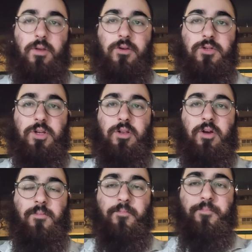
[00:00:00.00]

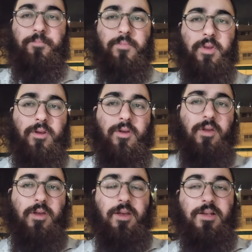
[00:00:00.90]
Shalom.
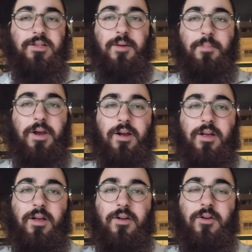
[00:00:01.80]
Is
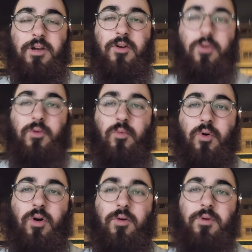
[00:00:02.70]
America going to go to
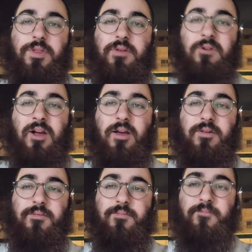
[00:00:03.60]
war with Iran?